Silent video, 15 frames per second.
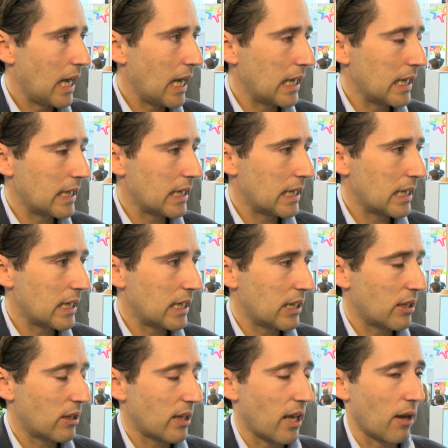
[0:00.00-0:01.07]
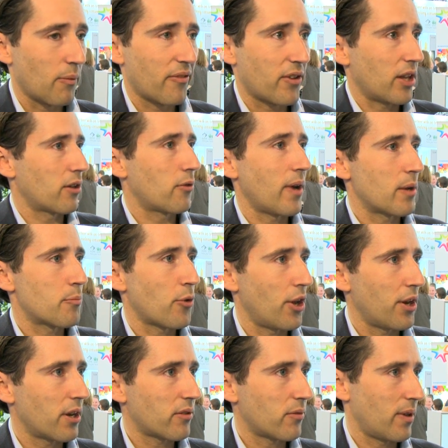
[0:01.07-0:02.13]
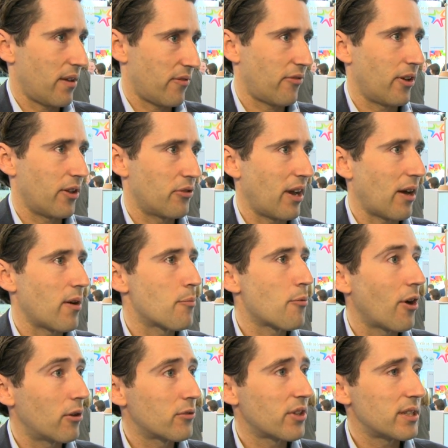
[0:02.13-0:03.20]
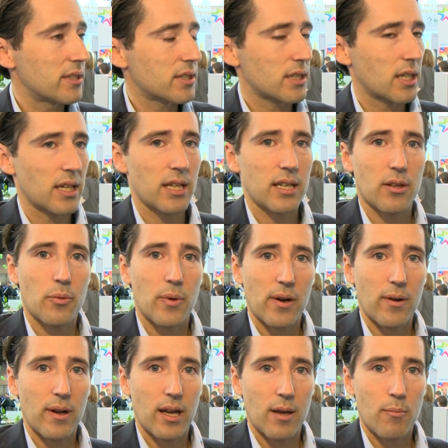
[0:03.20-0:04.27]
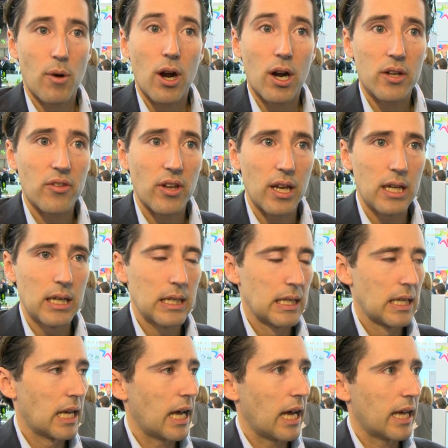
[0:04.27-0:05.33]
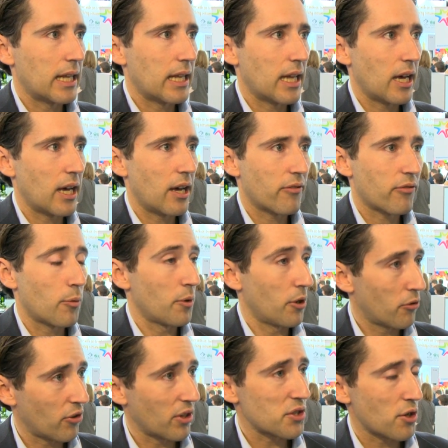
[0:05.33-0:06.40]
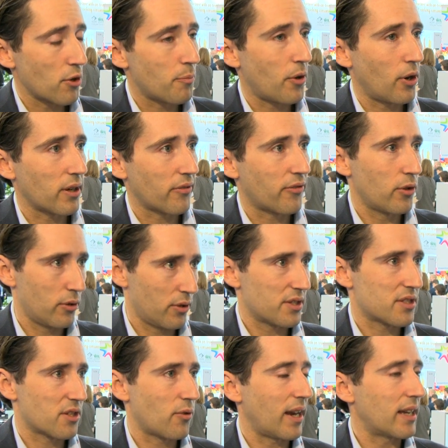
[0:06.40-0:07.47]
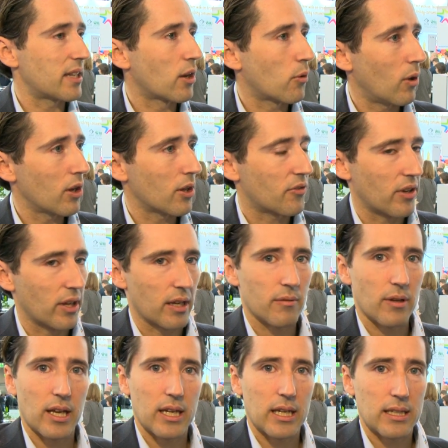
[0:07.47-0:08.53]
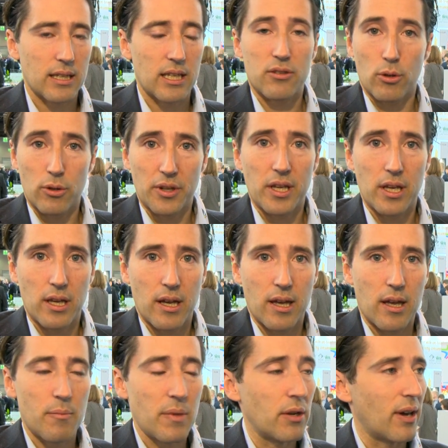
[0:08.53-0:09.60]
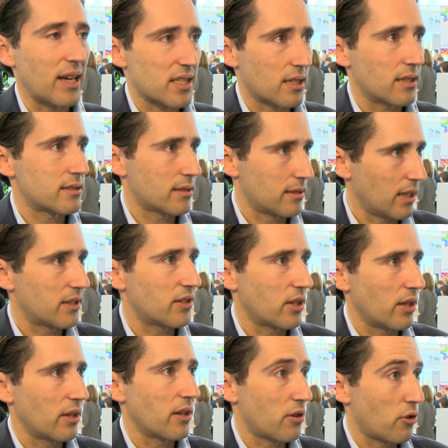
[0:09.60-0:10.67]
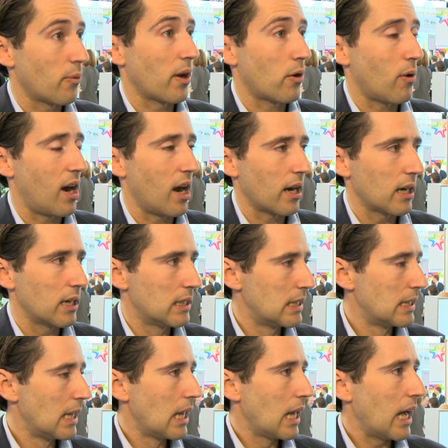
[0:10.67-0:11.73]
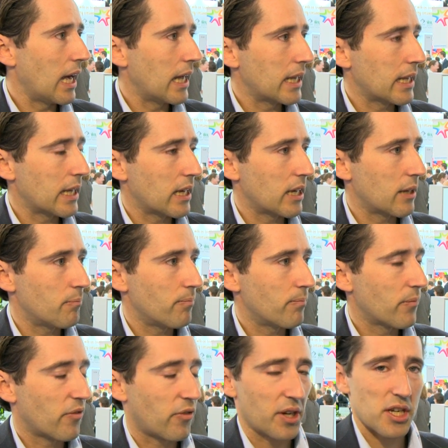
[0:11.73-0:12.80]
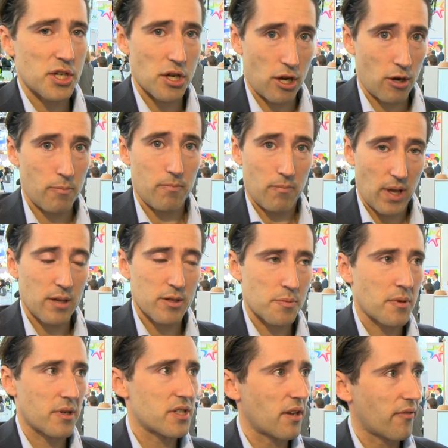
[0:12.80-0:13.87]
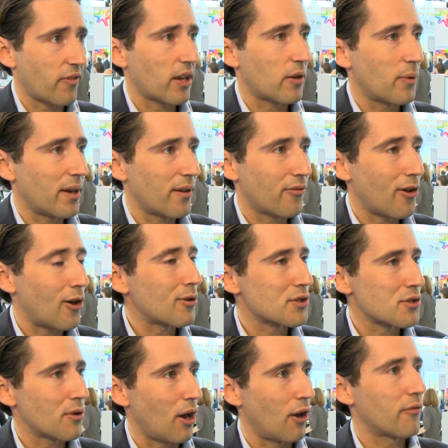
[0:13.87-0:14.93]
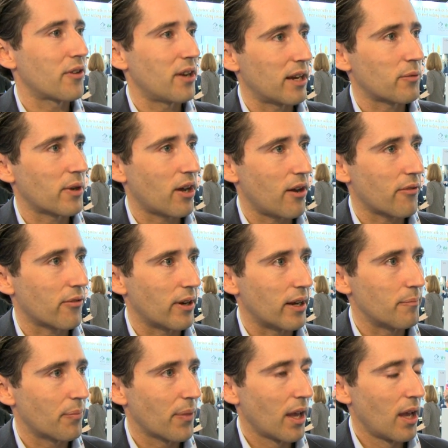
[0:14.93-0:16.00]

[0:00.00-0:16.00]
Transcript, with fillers: And yeah, we've got a great product. We have dairy proteins that we are marketing. And uh, eh, from a nutritional point of view, it's great in quality. Uh, it got all the uh, amino acids that you, that you require. And um, ehm, for this show in specific, we are focused on overnight recovery.